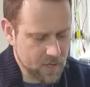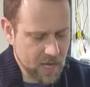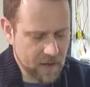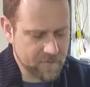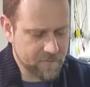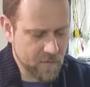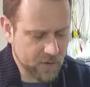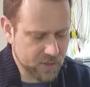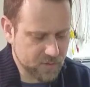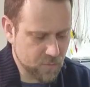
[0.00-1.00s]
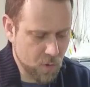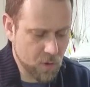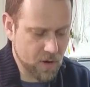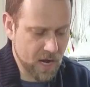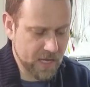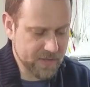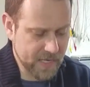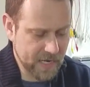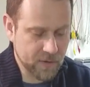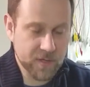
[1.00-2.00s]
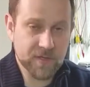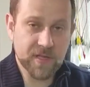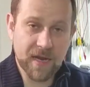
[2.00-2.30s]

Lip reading: I'll focus more on the area that